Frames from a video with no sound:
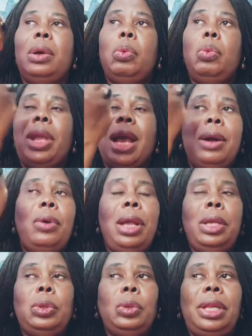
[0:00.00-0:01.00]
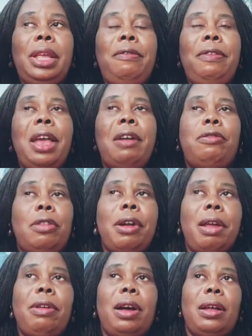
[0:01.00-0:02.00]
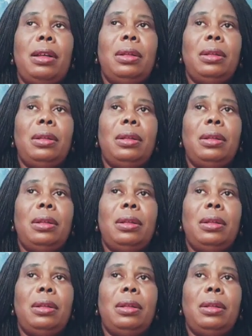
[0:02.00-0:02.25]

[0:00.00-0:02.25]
we are going to live here forever.